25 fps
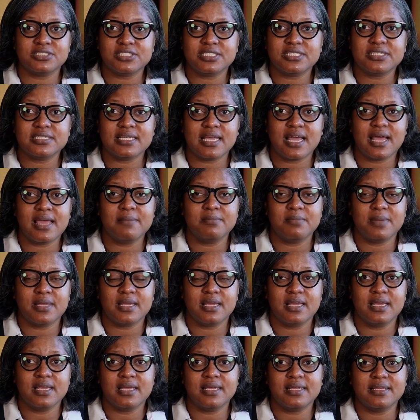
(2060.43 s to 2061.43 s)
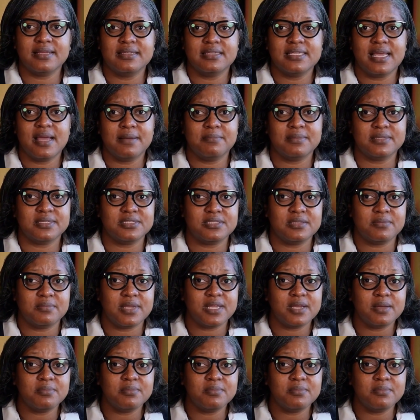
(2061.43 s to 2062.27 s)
Just type it to me.